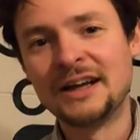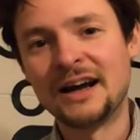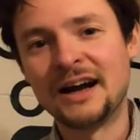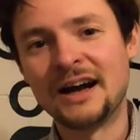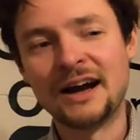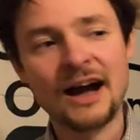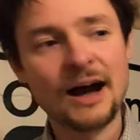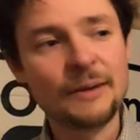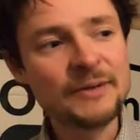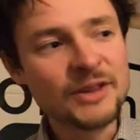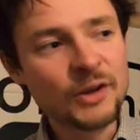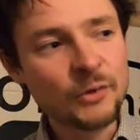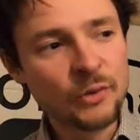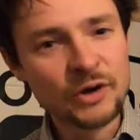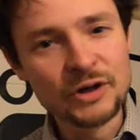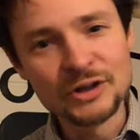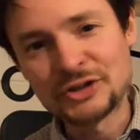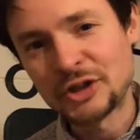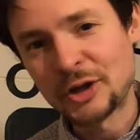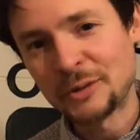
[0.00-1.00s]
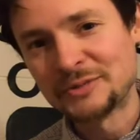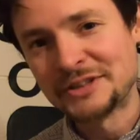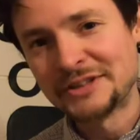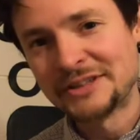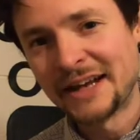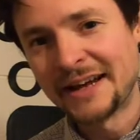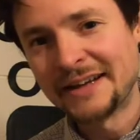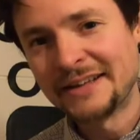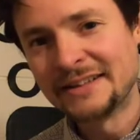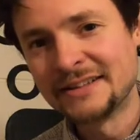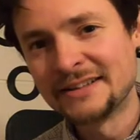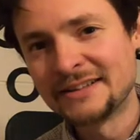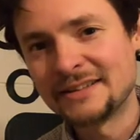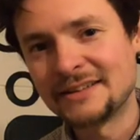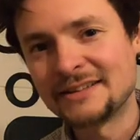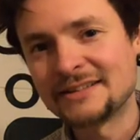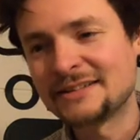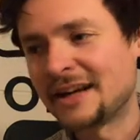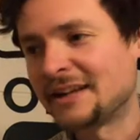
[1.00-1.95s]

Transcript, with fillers: Uh, I'm in the workshop today. It's